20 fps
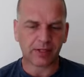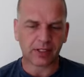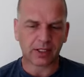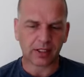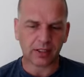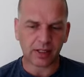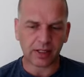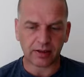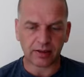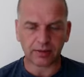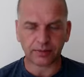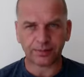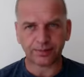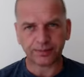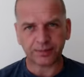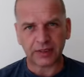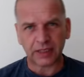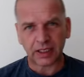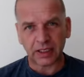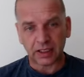Now,
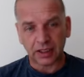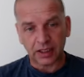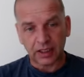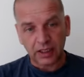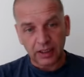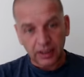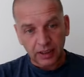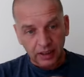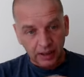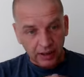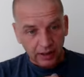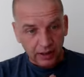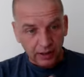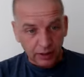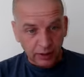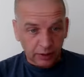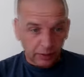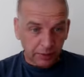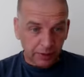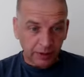a lot
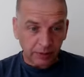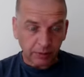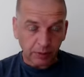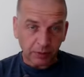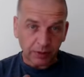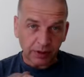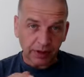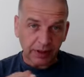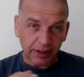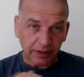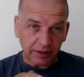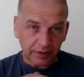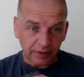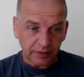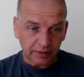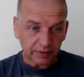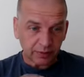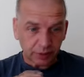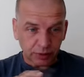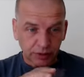of people when they're
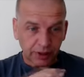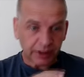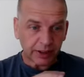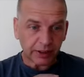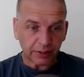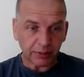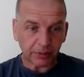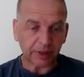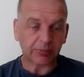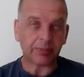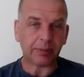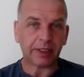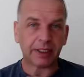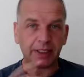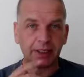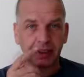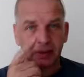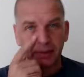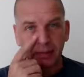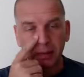training with
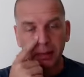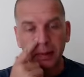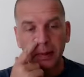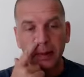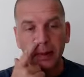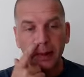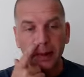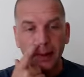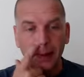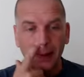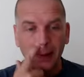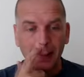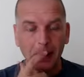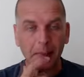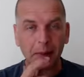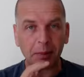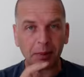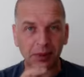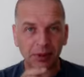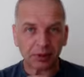me and
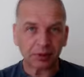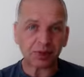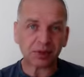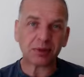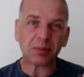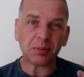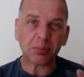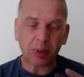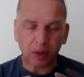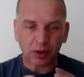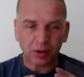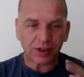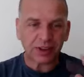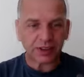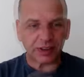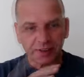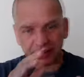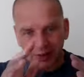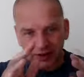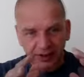we do some boxing
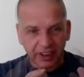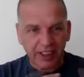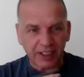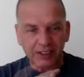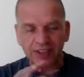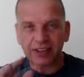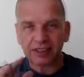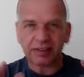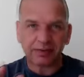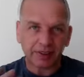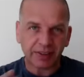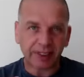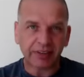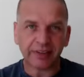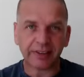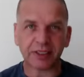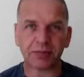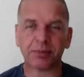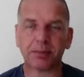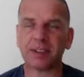to test
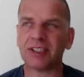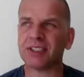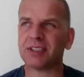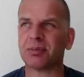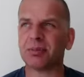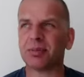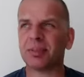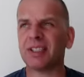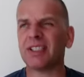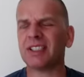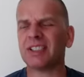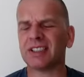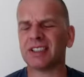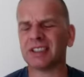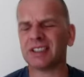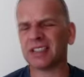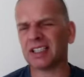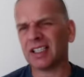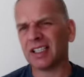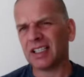various bits and pieces,
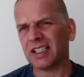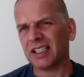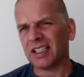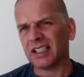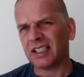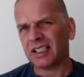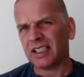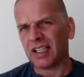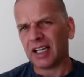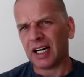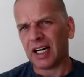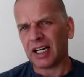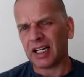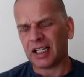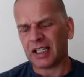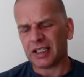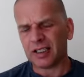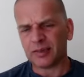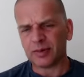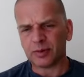
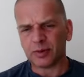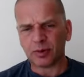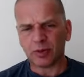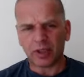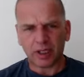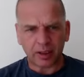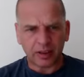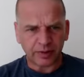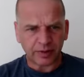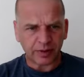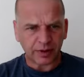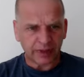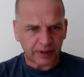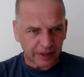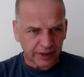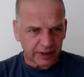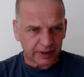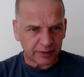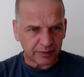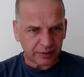quite often hear
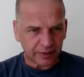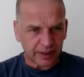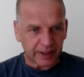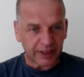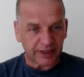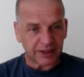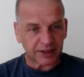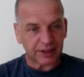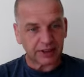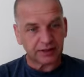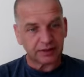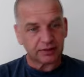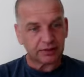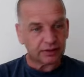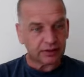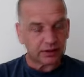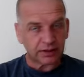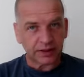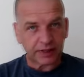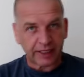the phrase
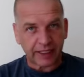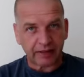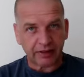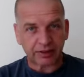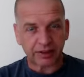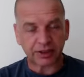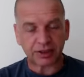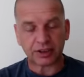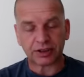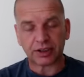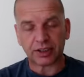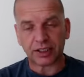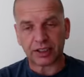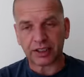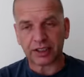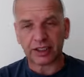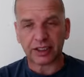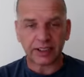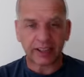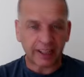counter
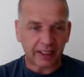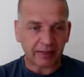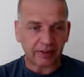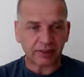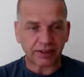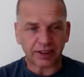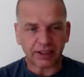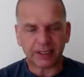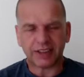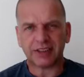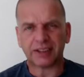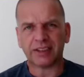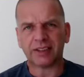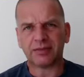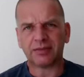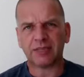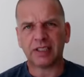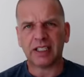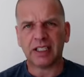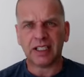striking, counter hitting,
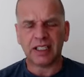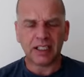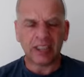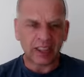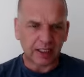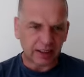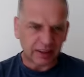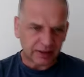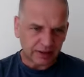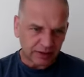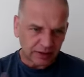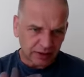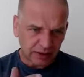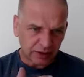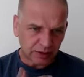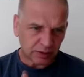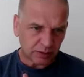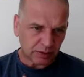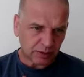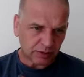and
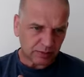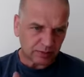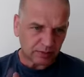it's what